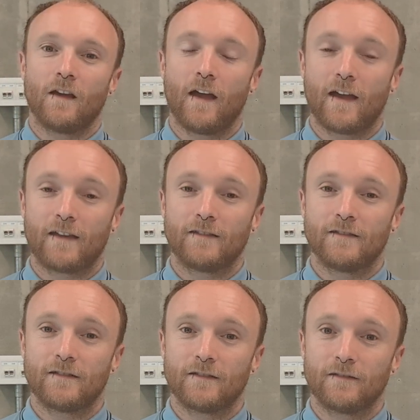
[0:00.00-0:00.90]

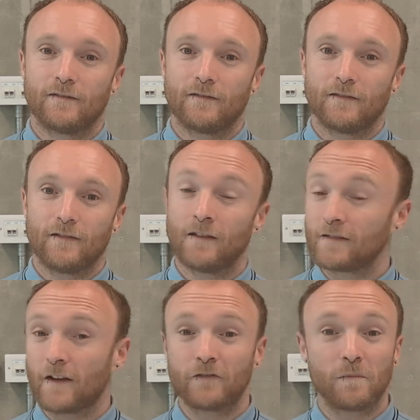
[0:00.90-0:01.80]
And it
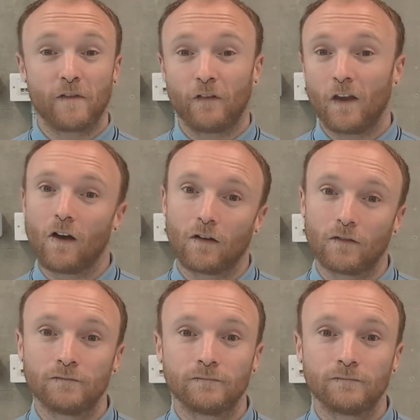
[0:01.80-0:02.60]
doesn't have to be for long.